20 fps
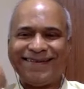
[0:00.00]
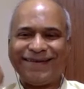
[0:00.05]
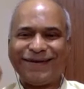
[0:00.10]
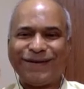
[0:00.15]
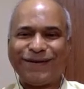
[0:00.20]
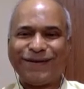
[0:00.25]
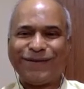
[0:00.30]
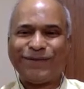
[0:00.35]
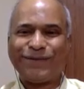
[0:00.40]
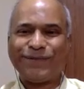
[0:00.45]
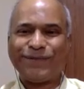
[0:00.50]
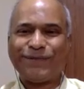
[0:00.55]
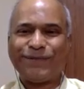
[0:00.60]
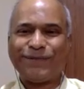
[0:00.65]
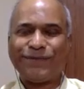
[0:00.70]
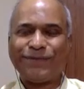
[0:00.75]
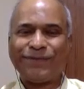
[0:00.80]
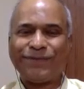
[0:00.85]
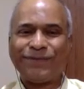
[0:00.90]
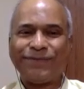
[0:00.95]

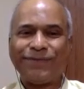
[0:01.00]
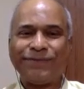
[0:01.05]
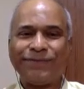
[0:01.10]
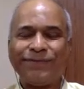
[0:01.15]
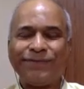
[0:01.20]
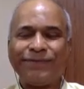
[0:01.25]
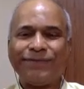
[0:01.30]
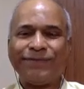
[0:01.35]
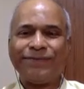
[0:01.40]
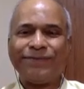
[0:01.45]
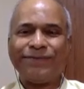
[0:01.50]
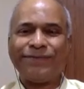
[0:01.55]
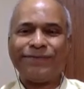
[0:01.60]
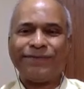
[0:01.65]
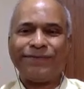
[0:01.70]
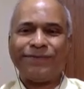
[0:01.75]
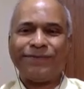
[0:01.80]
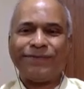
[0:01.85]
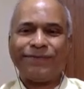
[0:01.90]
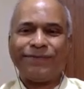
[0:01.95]

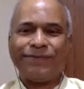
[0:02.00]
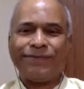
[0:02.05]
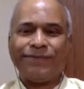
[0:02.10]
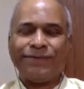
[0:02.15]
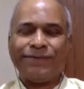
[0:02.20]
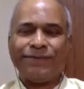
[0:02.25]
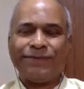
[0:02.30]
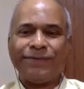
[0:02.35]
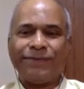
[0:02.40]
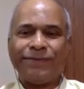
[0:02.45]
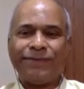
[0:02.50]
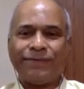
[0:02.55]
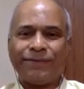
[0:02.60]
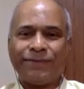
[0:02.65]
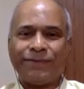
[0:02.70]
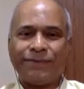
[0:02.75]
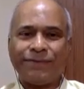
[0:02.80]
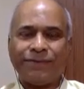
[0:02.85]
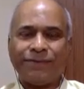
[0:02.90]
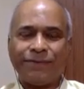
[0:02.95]

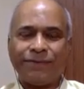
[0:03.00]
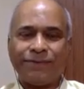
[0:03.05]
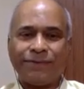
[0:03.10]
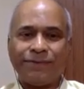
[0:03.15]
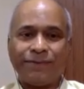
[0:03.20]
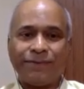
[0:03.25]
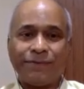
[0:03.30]
(silent)